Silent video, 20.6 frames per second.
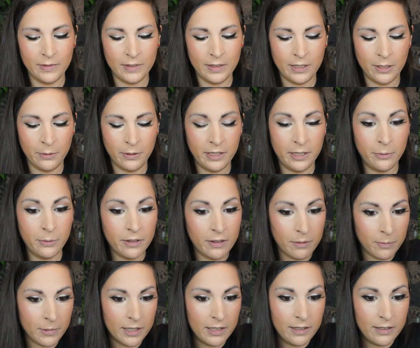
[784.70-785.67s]
going in with
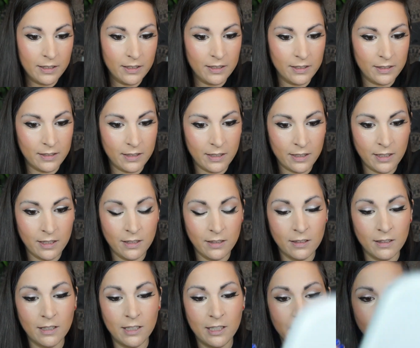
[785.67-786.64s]
my second
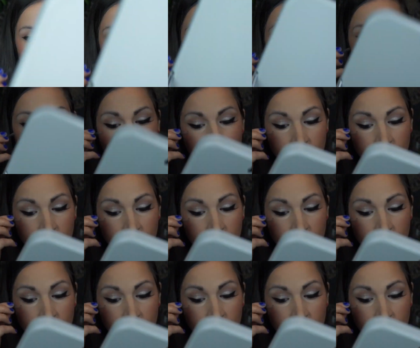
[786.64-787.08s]
lash.